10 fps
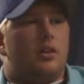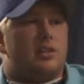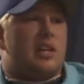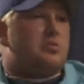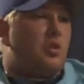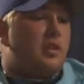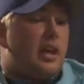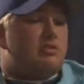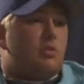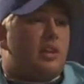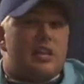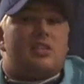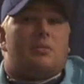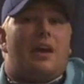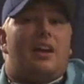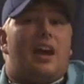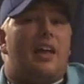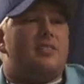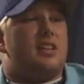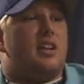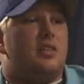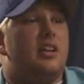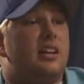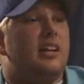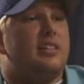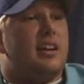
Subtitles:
because he's the main guy that said you need to get a